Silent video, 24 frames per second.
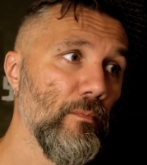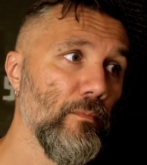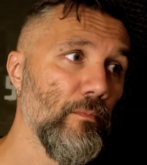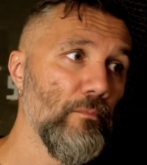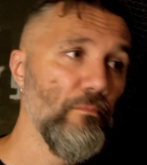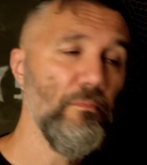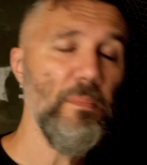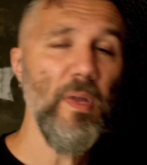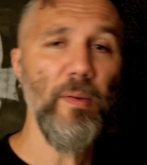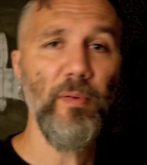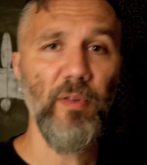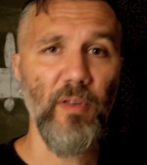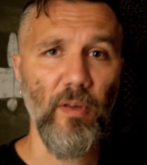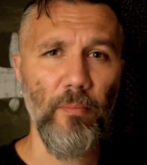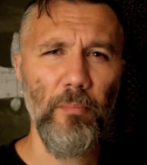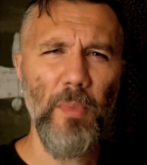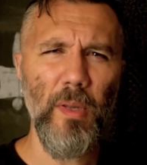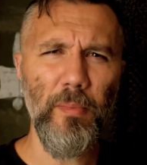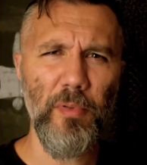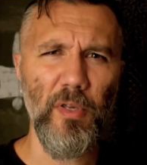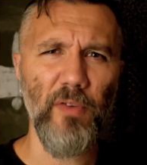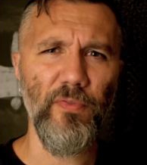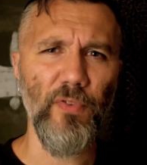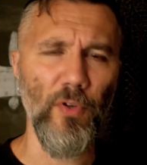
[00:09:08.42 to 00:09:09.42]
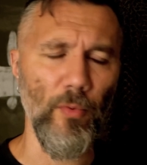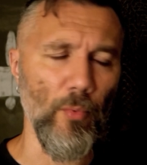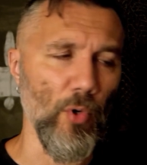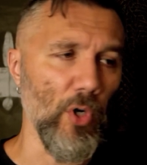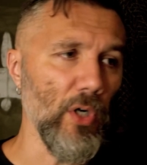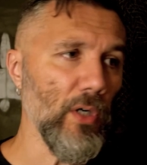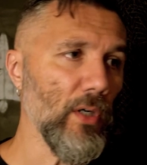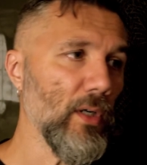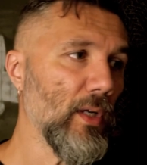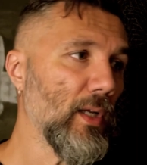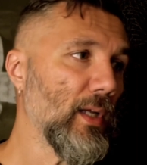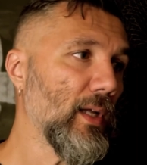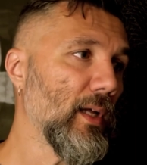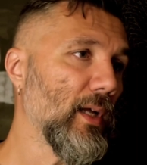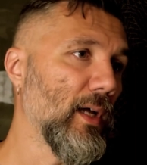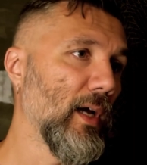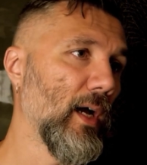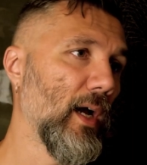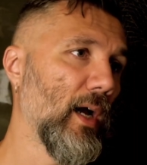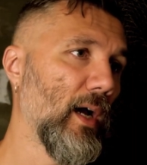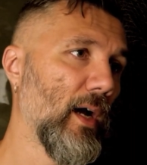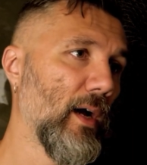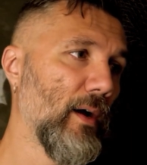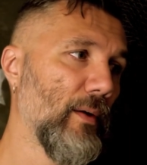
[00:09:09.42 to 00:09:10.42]
Maybe a few more.
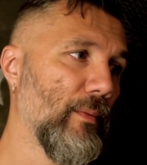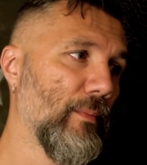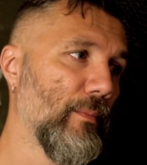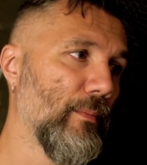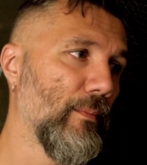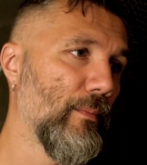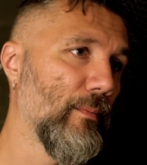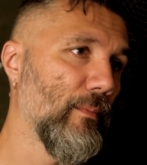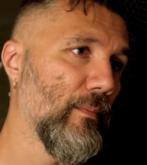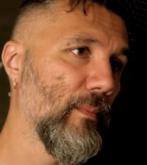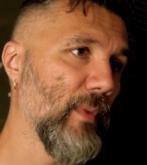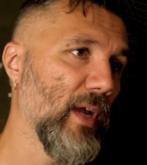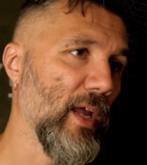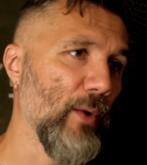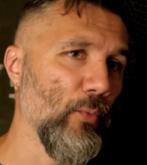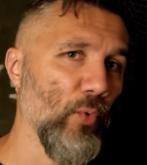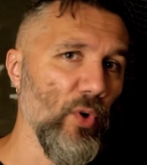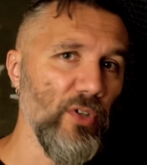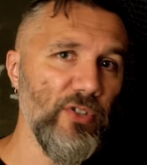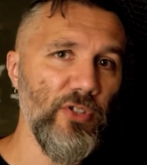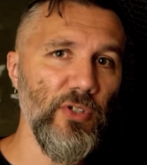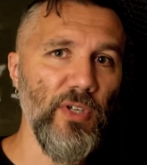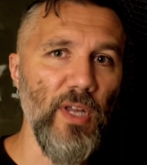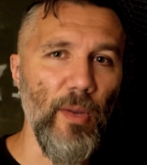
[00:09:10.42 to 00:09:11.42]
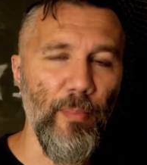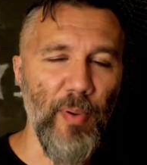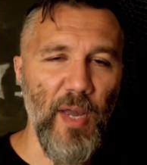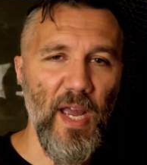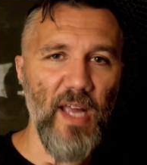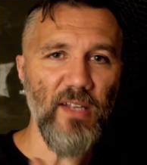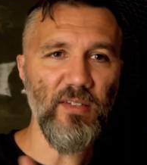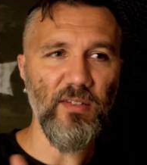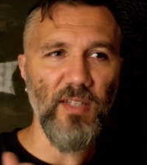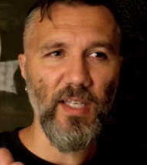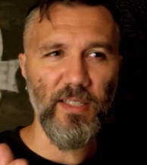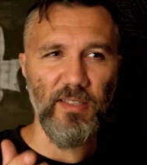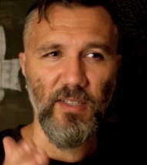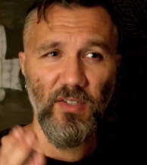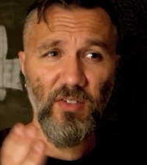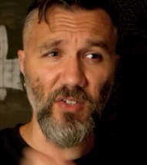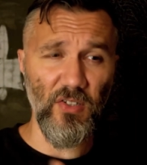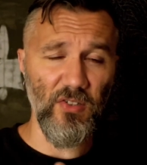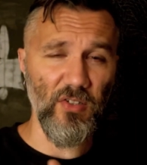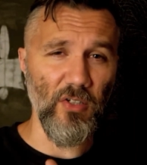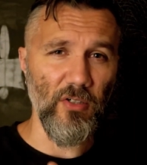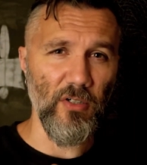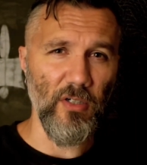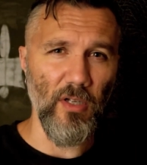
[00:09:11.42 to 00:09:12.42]
And once you get past like the
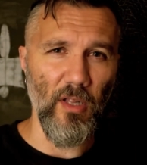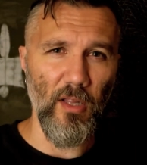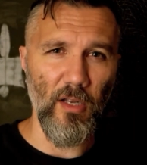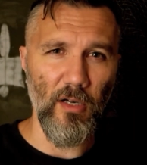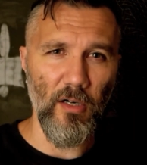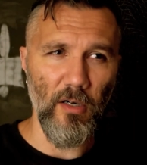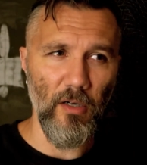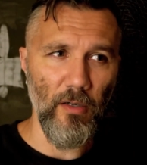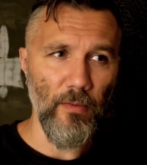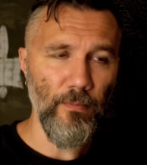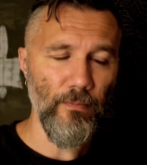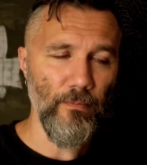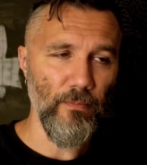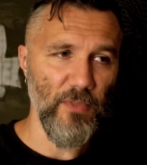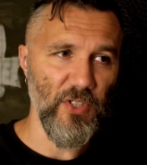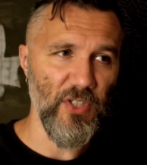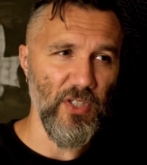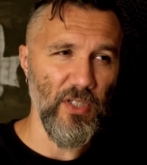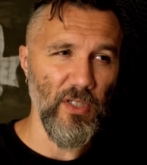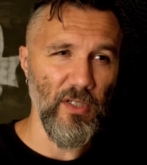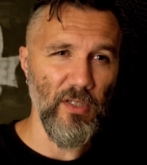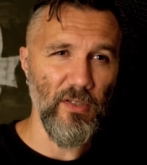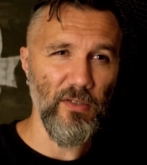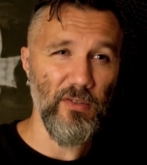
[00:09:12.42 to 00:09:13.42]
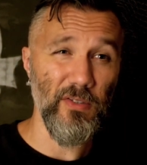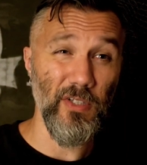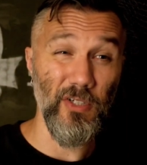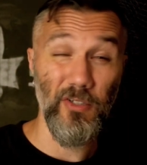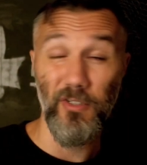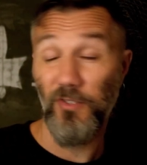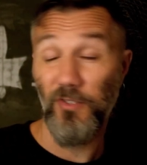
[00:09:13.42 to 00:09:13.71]
$600 machines, there's